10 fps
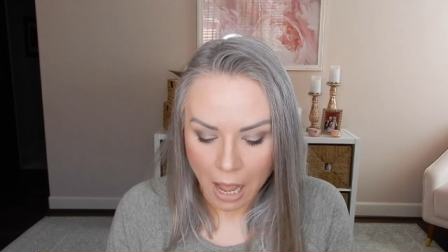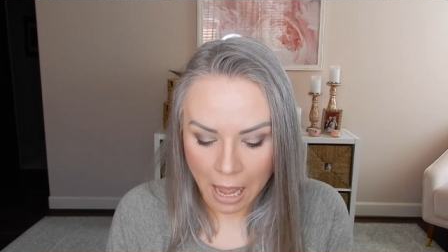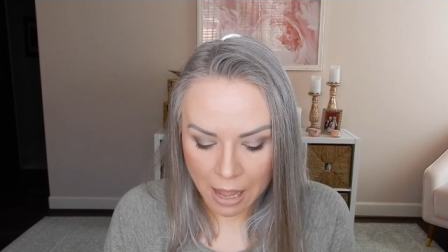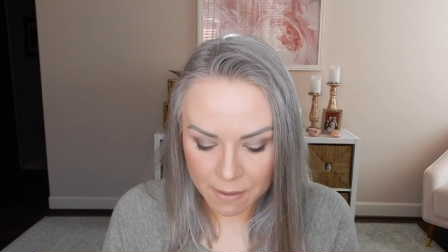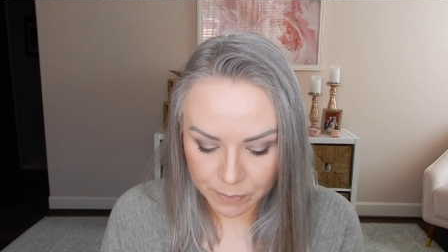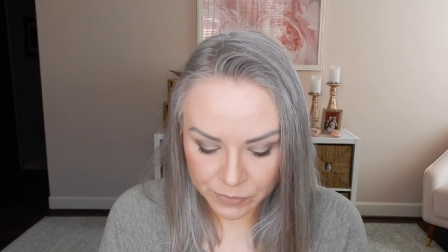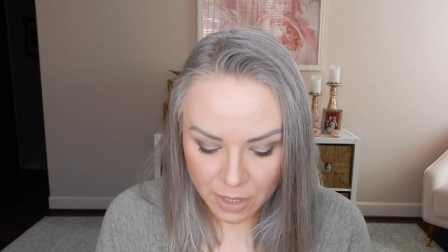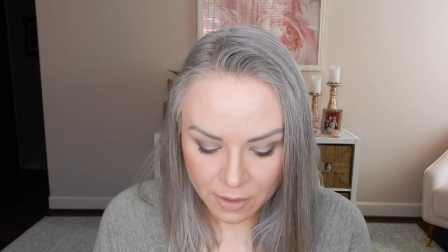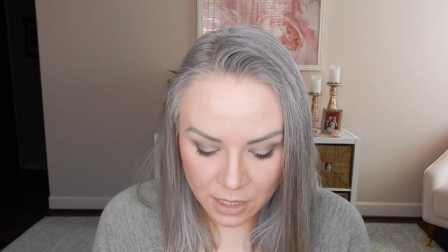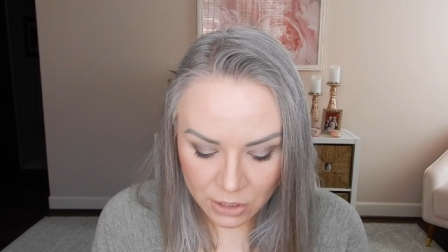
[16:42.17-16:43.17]
Um,
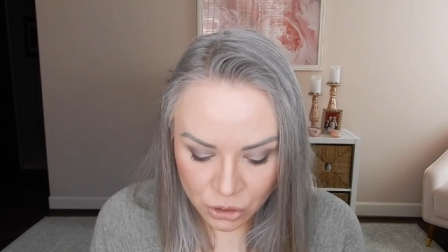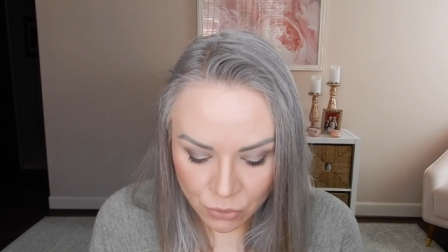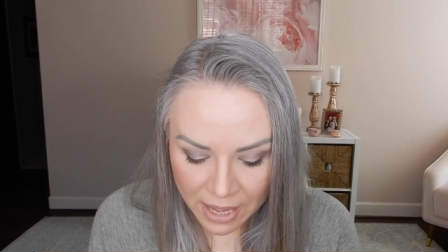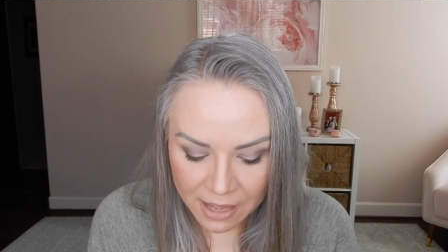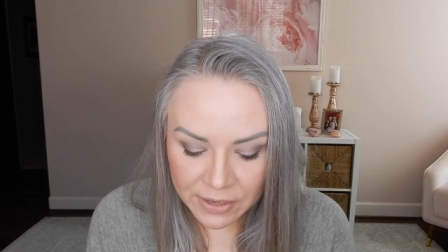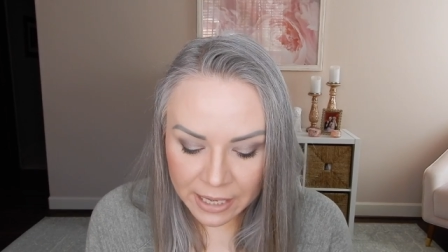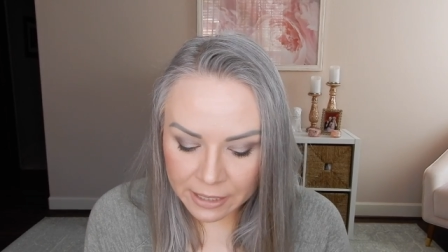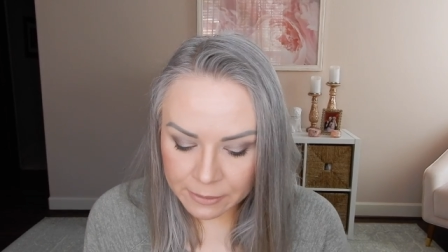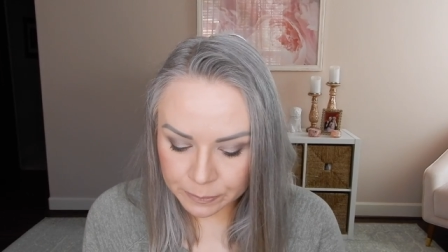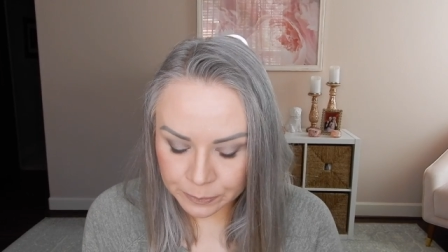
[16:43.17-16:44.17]
they do have
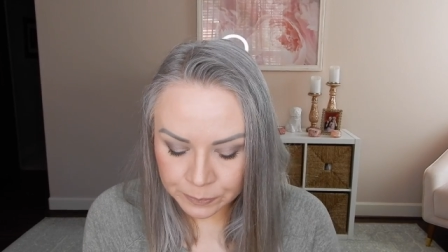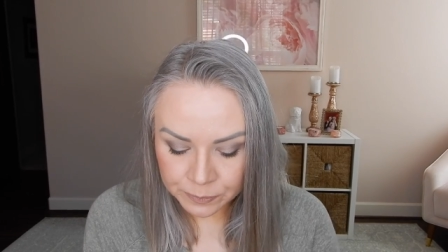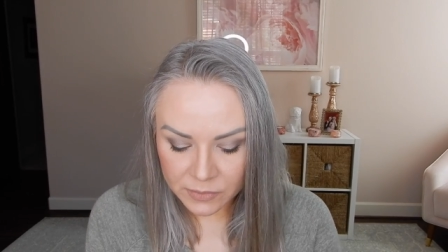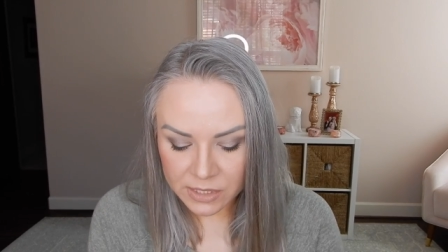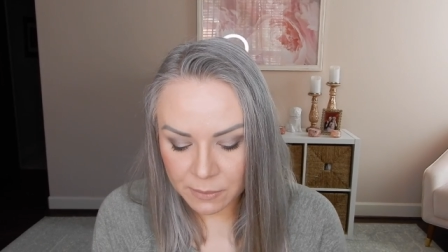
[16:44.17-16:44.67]
a